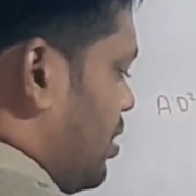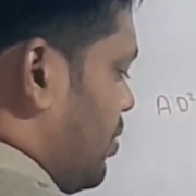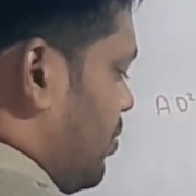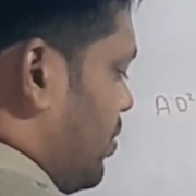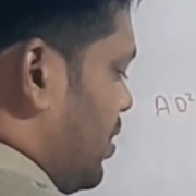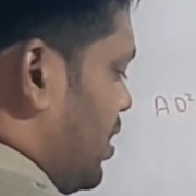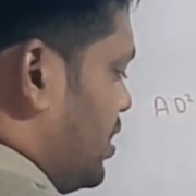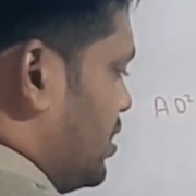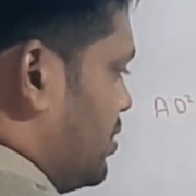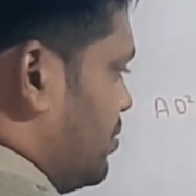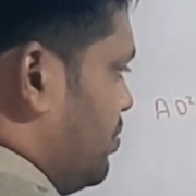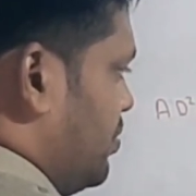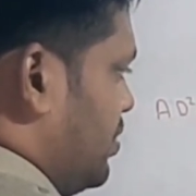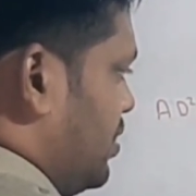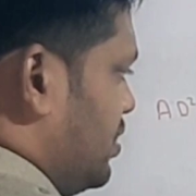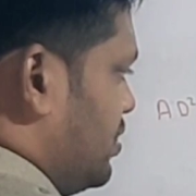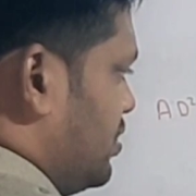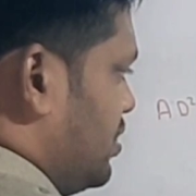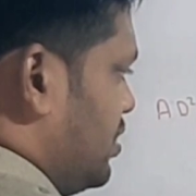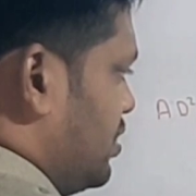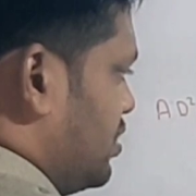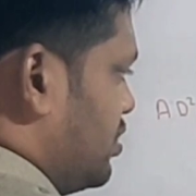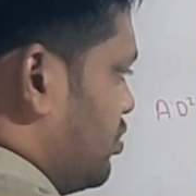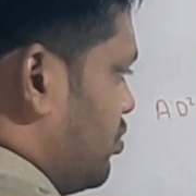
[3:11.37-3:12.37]
plus
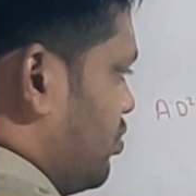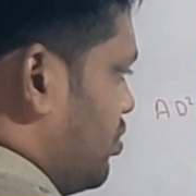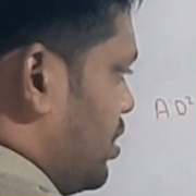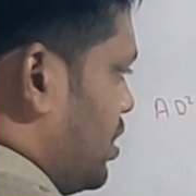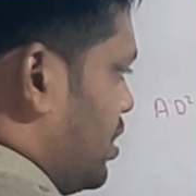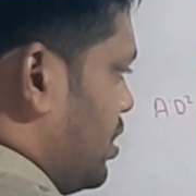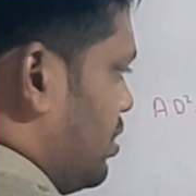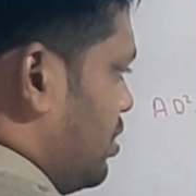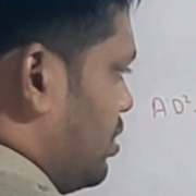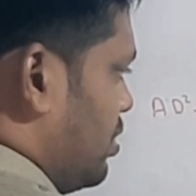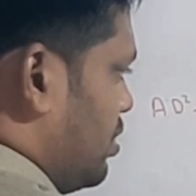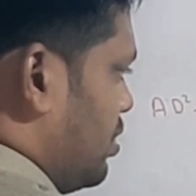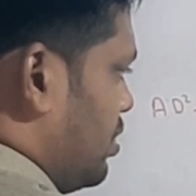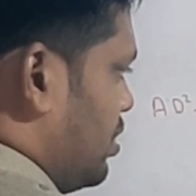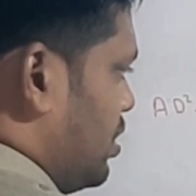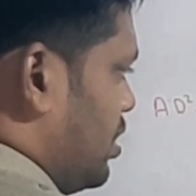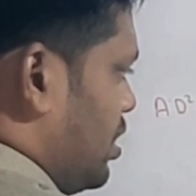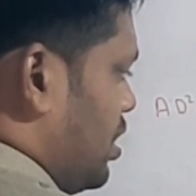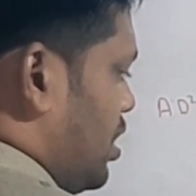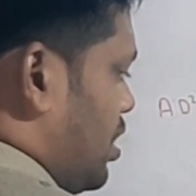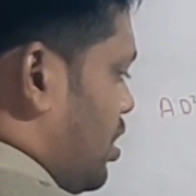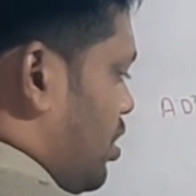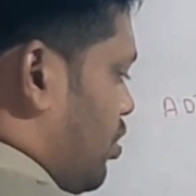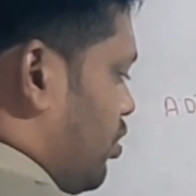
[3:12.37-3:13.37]
bc square.
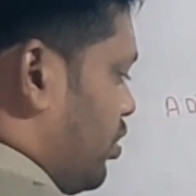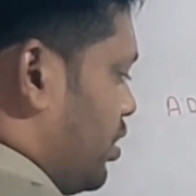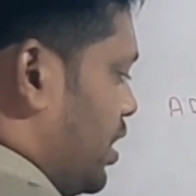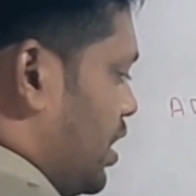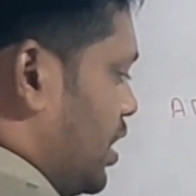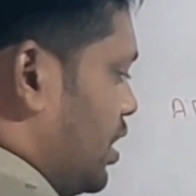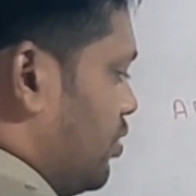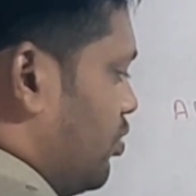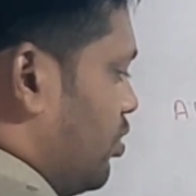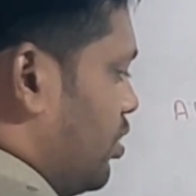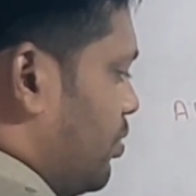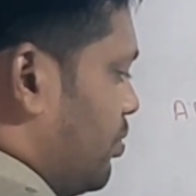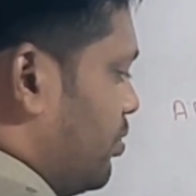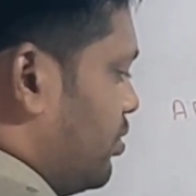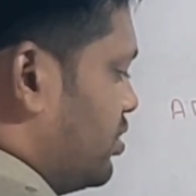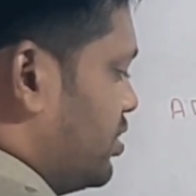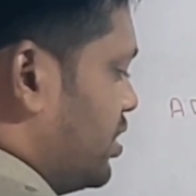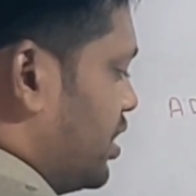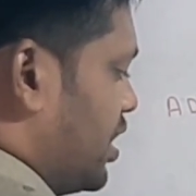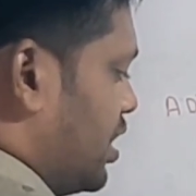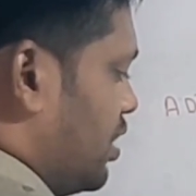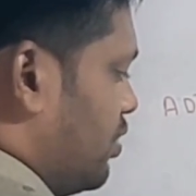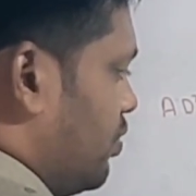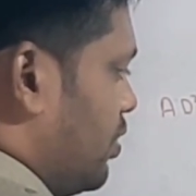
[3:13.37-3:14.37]
Okay, and what about the
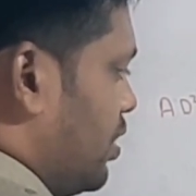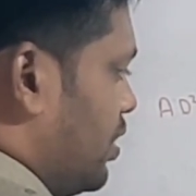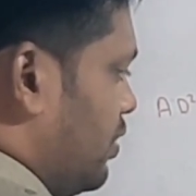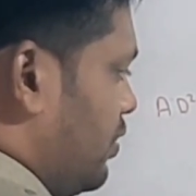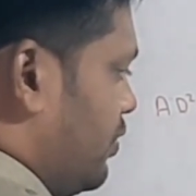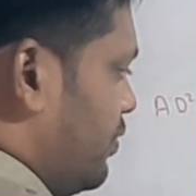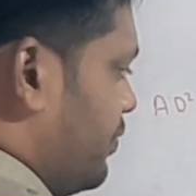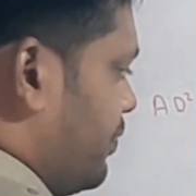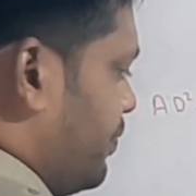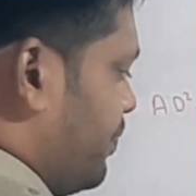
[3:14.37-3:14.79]
second one?